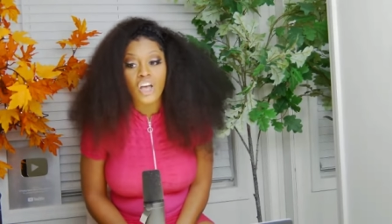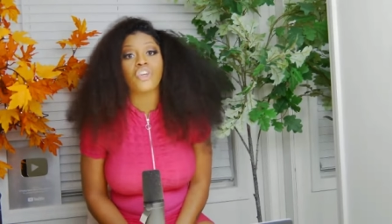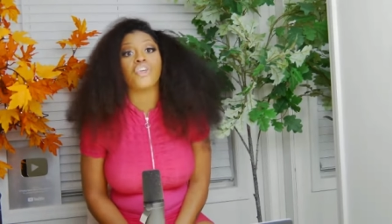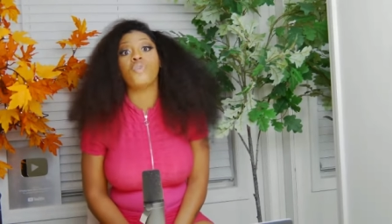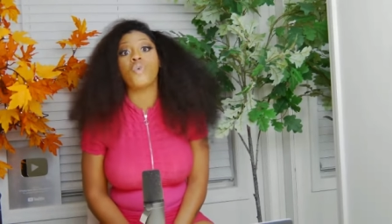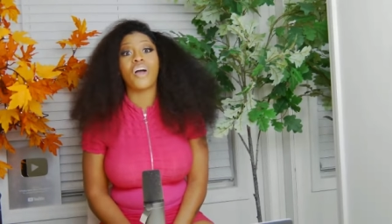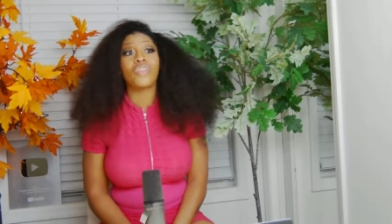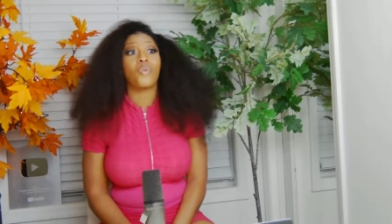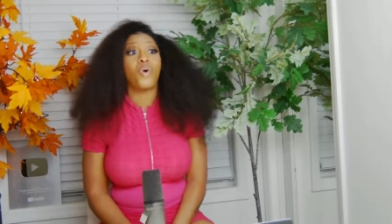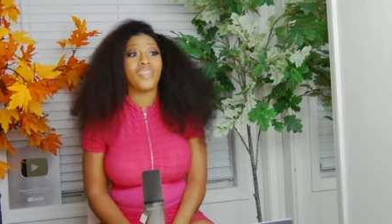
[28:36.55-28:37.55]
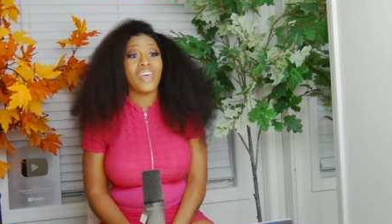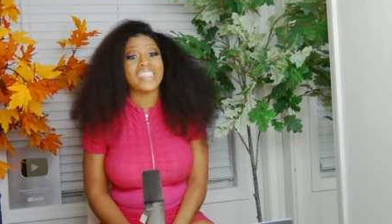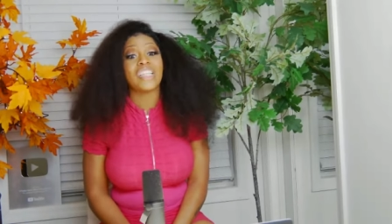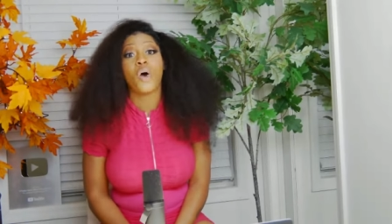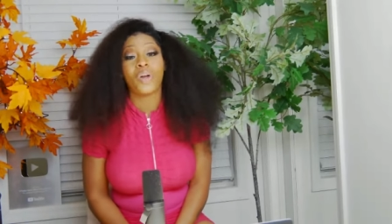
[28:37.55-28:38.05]
You are the one that
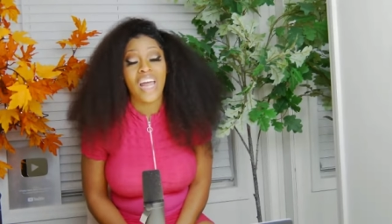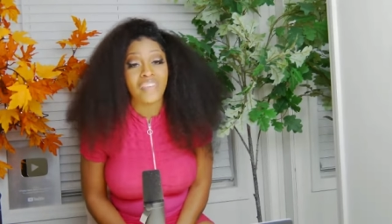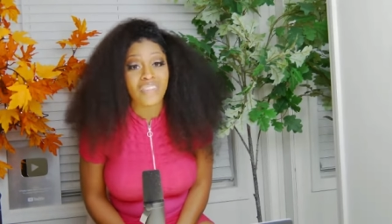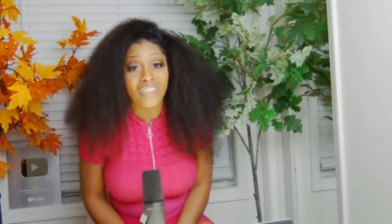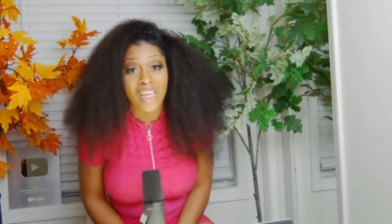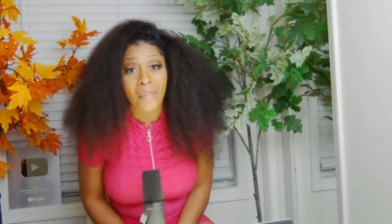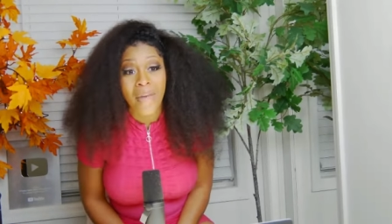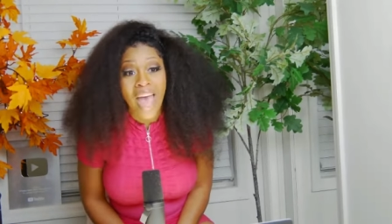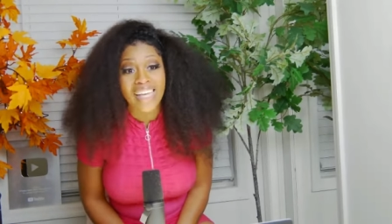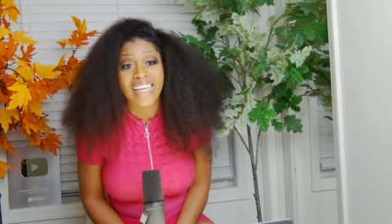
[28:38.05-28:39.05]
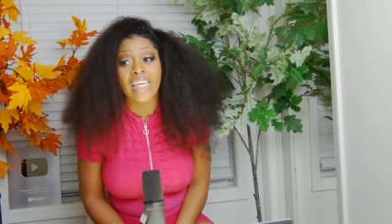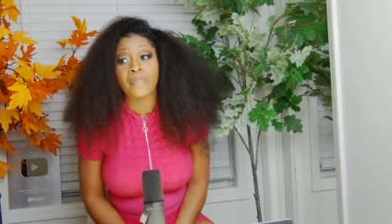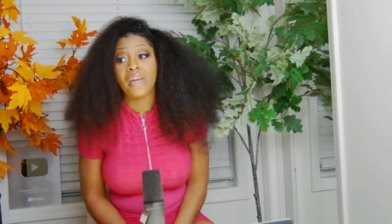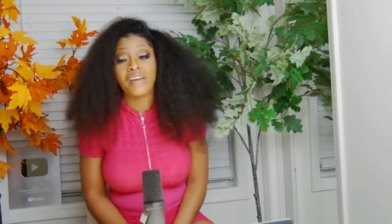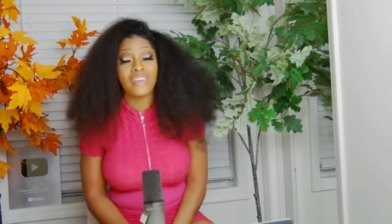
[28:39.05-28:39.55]
is holding everything back and
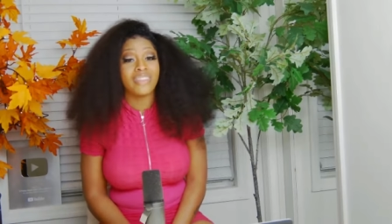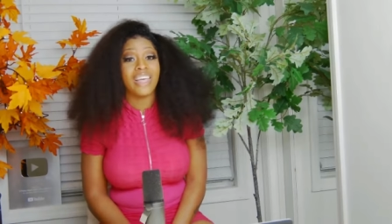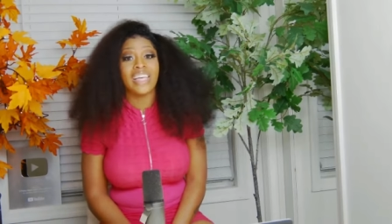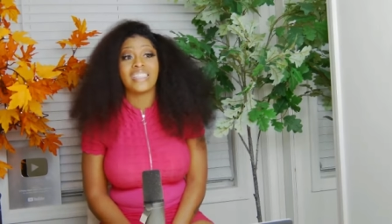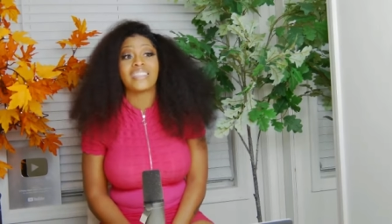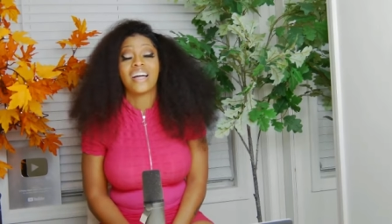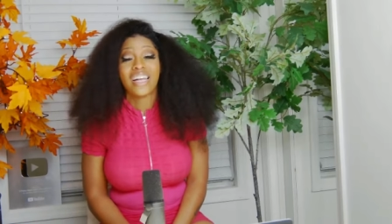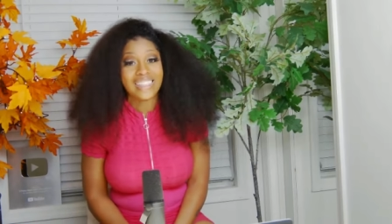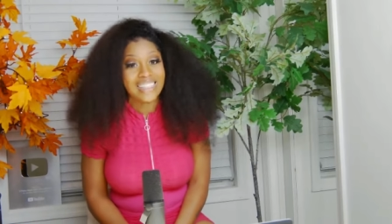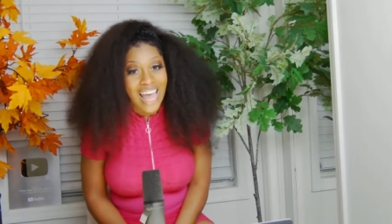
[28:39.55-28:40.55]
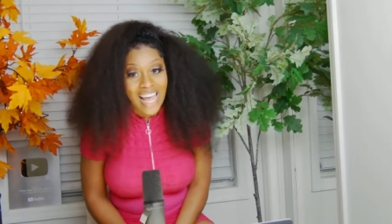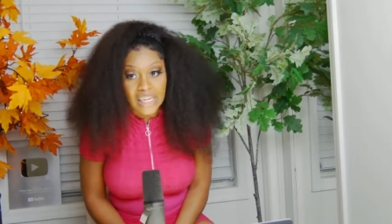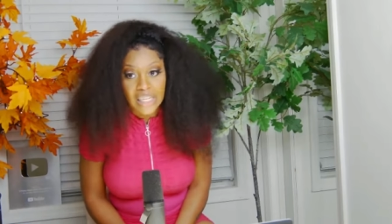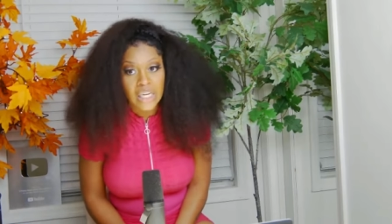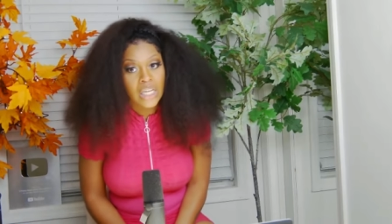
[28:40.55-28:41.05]
keeping everything stuck and
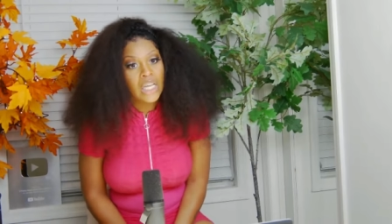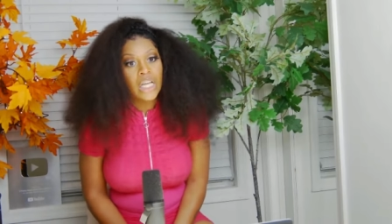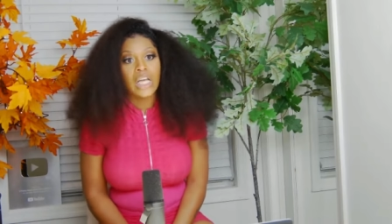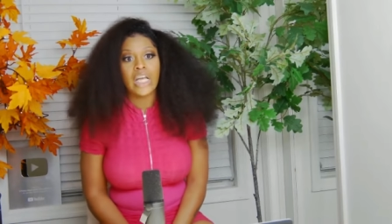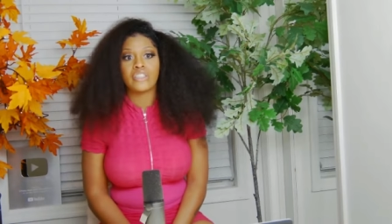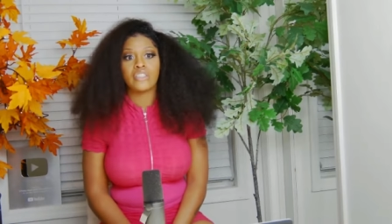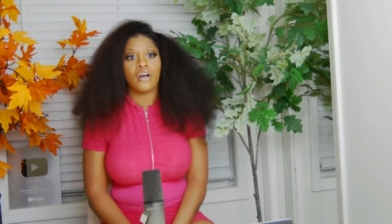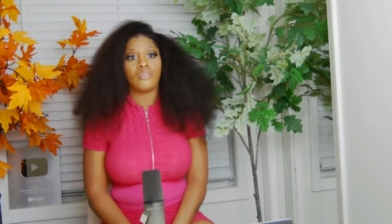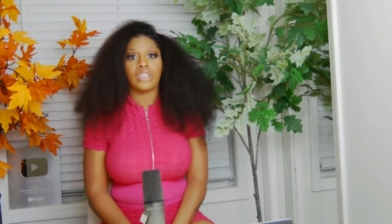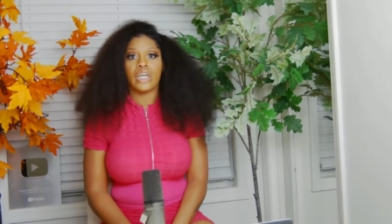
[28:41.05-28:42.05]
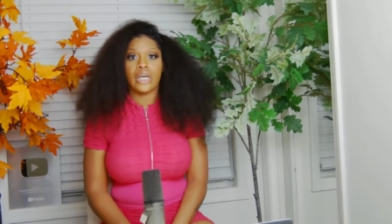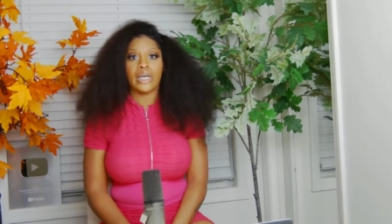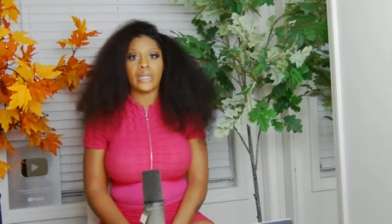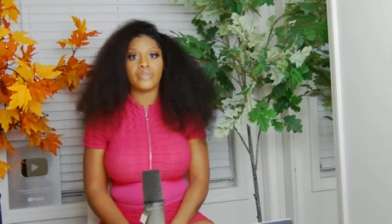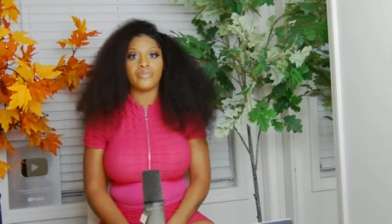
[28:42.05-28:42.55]
stagnant. And so, yeah,